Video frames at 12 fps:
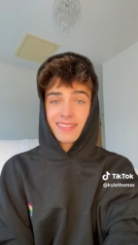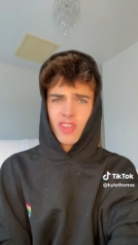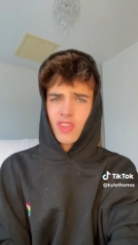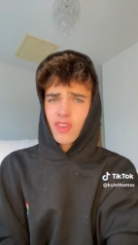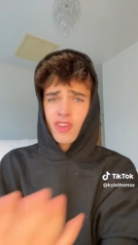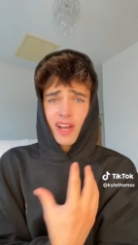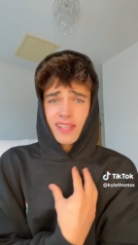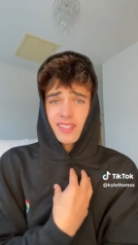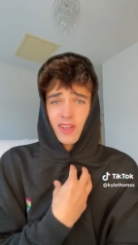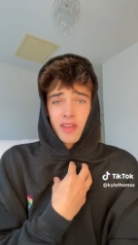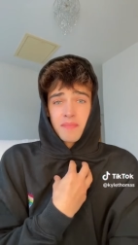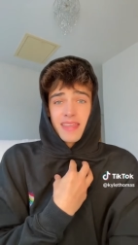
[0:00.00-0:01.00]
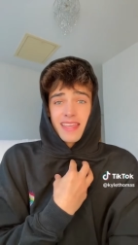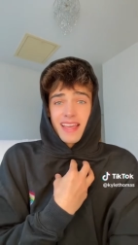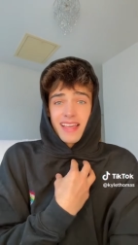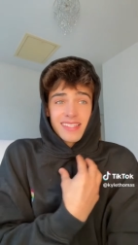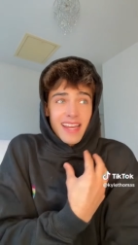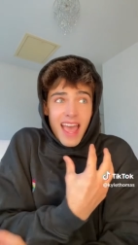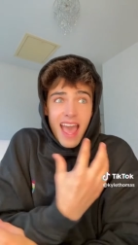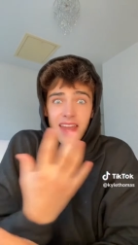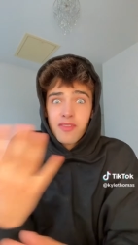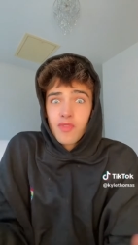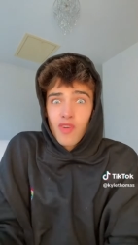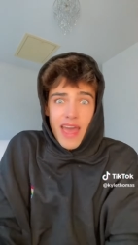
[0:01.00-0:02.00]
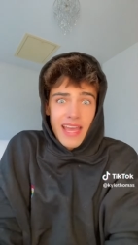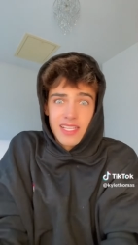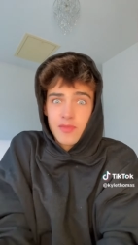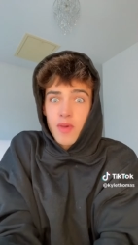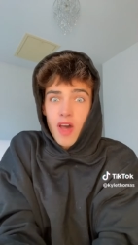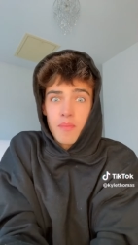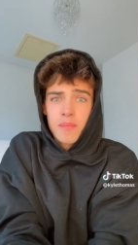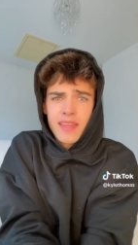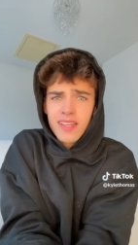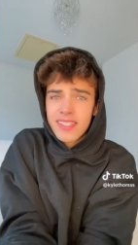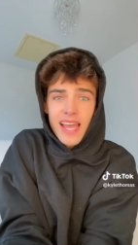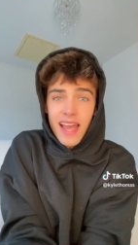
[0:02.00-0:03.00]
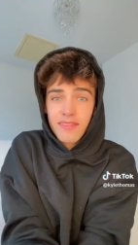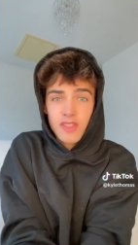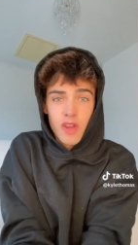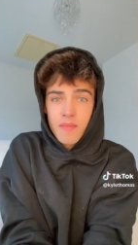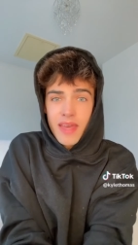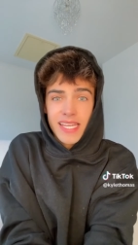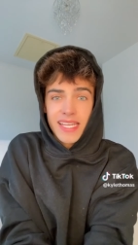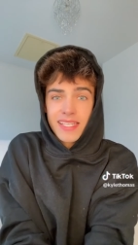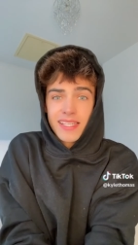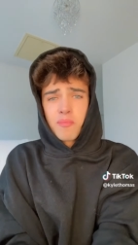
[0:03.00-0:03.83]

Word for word: You guys look at me as an animal expert because I have so many.